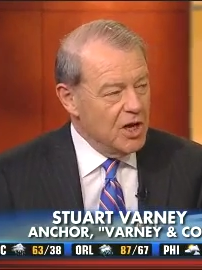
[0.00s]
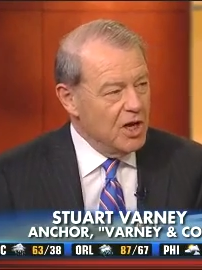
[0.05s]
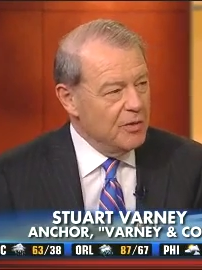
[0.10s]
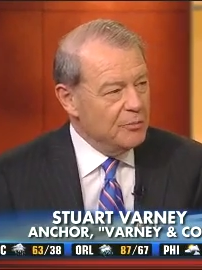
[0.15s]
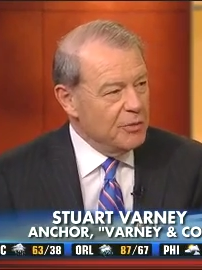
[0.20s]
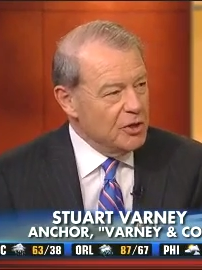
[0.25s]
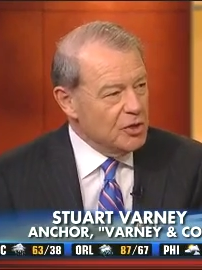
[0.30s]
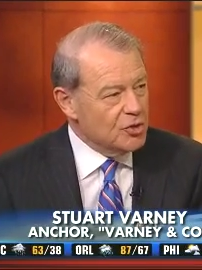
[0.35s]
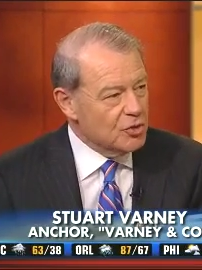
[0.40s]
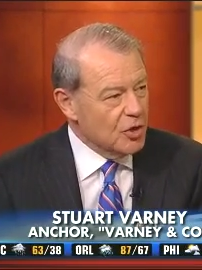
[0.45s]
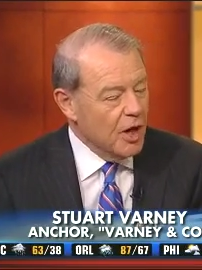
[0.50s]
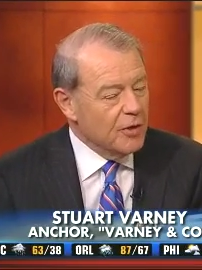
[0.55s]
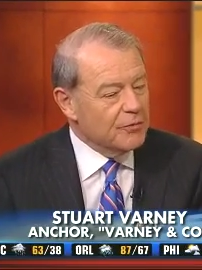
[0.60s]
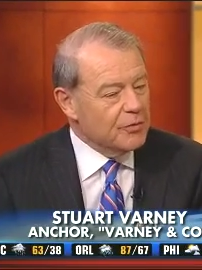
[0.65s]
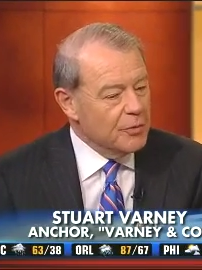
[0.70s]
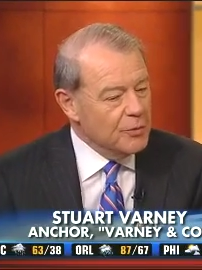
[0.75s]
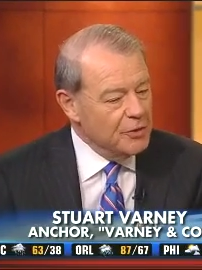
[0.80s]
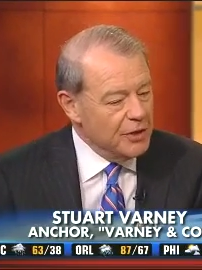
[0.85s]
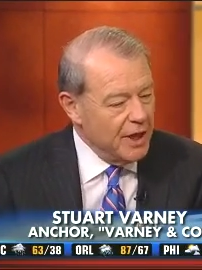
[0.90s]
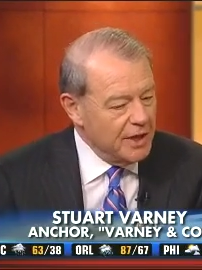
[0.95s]
have been
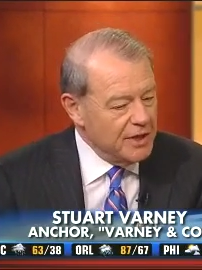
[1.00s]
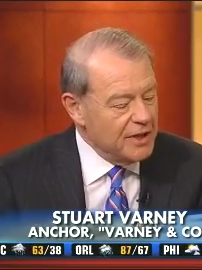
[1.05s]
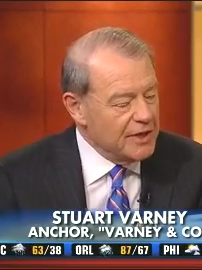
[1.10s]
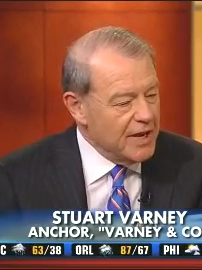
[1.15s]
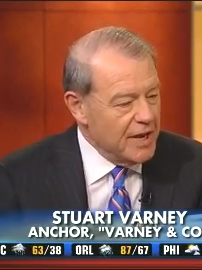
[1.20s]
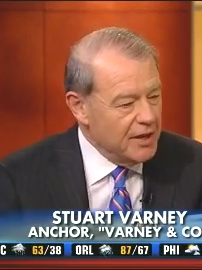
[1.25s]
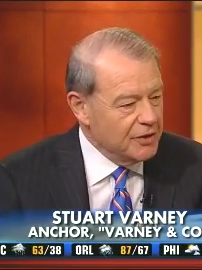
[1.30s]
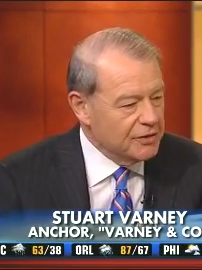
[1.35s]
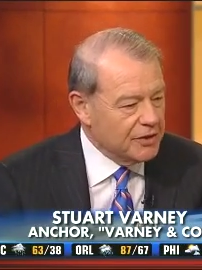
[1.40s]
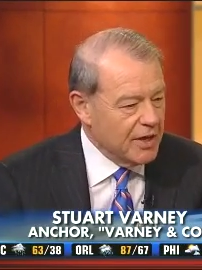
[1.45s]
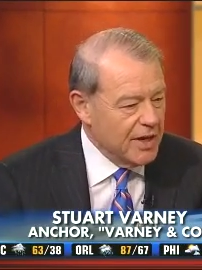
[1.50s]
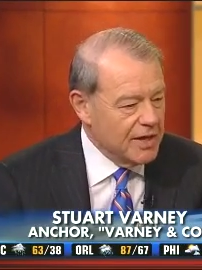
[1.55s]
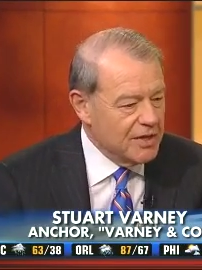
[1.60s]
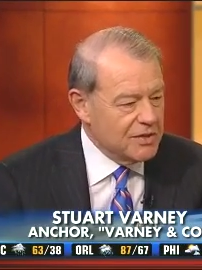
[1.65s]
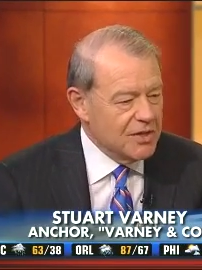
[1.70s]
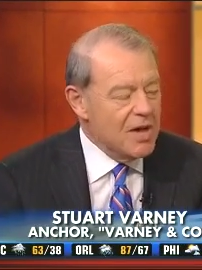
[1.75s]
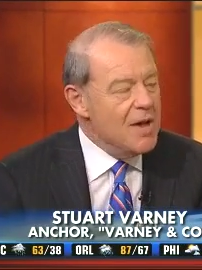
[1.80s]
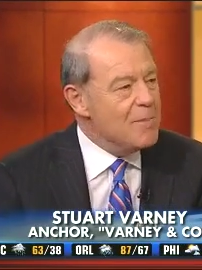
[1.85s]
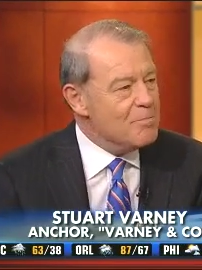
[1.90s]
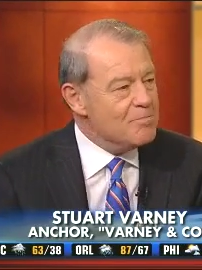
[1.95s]
dropped from United
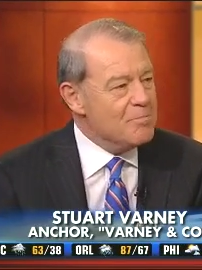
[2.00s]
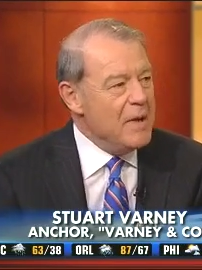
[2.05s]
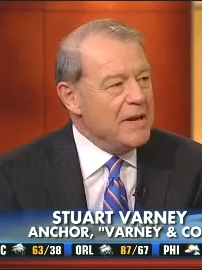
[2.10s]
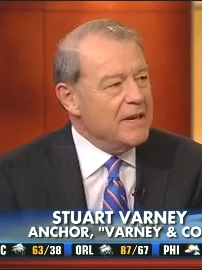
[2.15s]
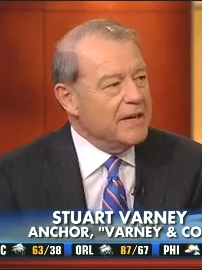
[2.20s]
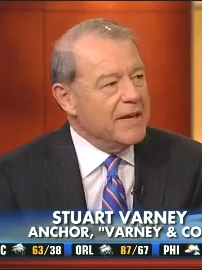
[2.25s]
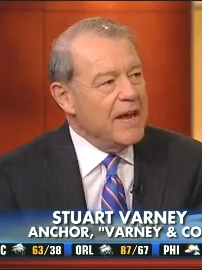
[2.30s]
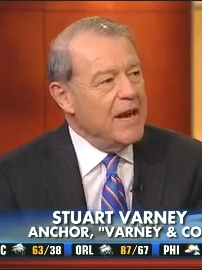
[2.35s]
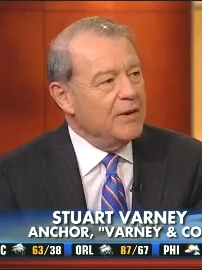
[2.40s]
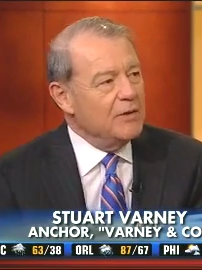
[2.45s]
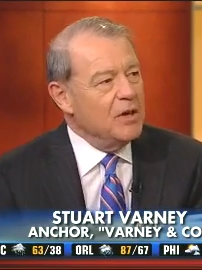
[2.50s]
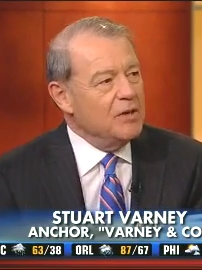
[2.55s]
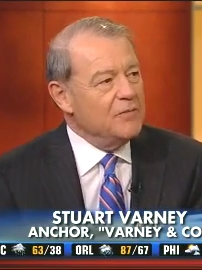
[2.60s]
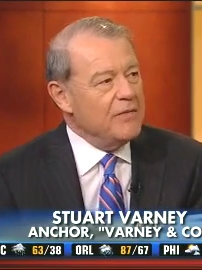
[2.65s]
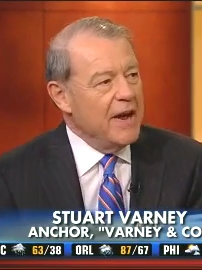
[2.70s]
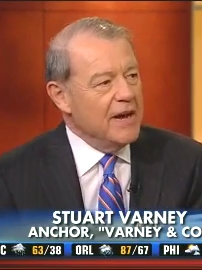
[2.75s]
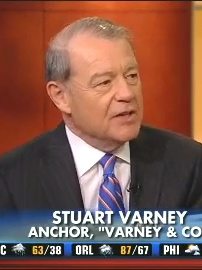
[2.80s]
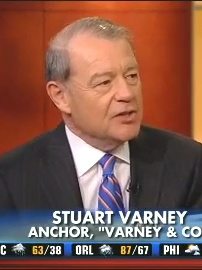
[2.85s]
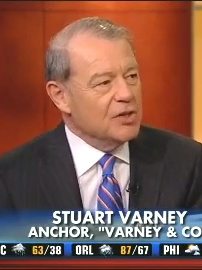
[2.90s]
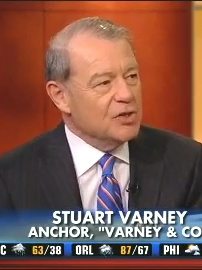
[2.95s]
Healthcare's Medicare
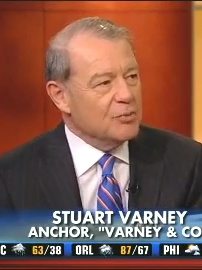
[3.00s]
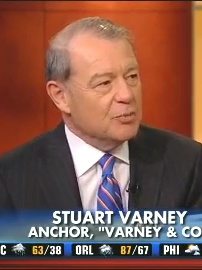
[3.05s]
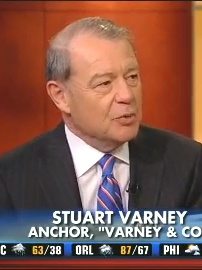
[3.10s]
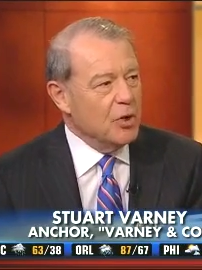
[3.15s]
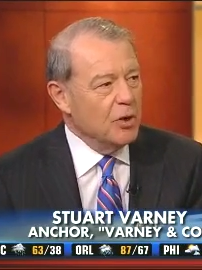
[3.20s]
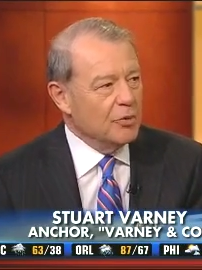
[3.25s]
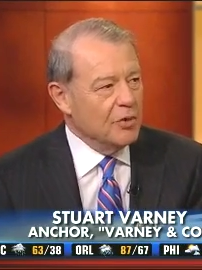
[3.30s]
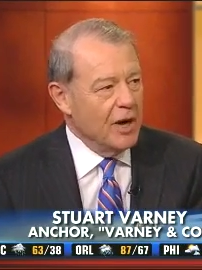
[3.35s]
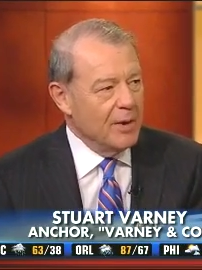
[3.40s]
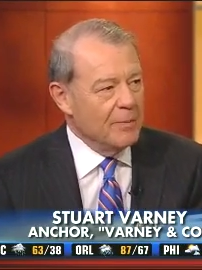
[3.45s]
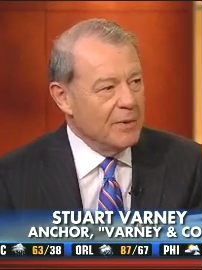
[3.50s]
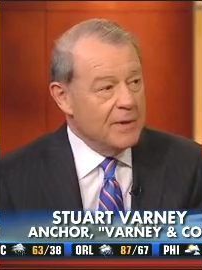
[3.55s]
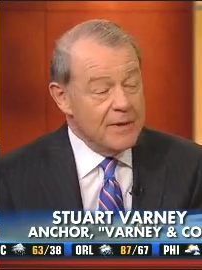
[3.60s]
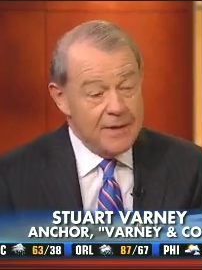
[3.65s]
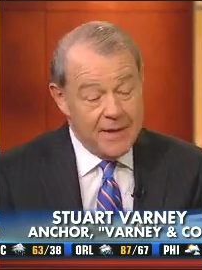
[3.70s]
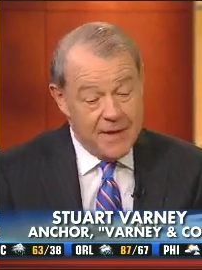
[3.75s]
Advantage program.